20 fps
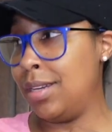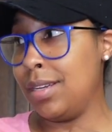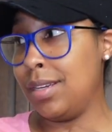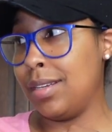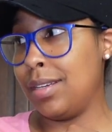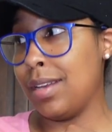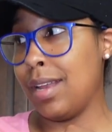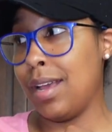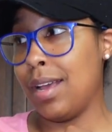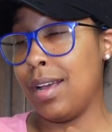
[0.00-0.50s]

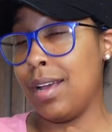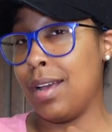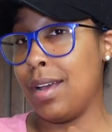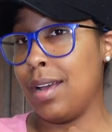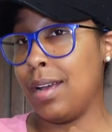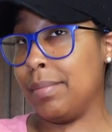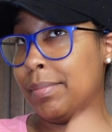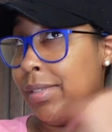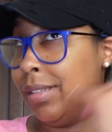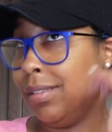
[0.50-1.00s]
And
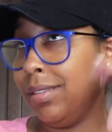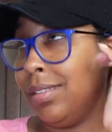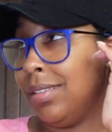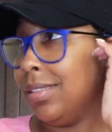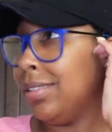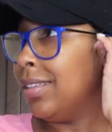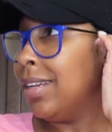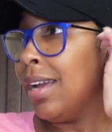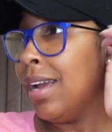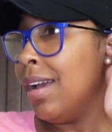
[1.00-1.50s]
I
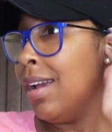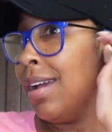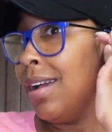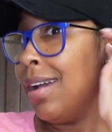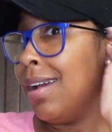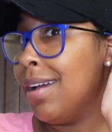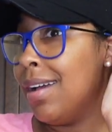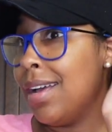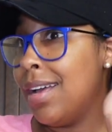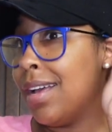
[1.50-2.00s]
mean,
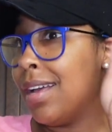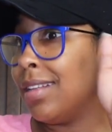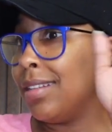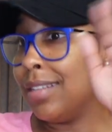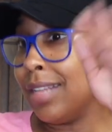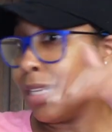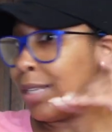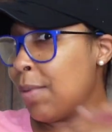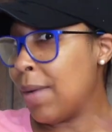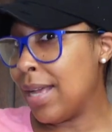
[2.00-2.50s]

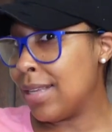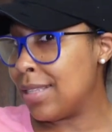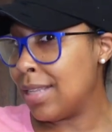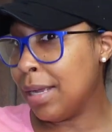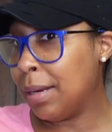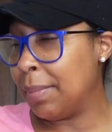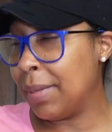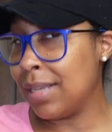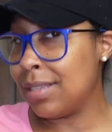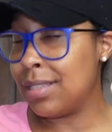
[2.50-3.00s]
that's why I
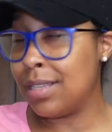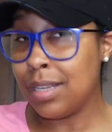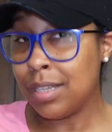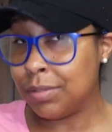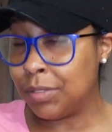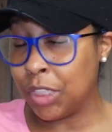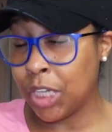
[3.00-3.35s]
stay to myself,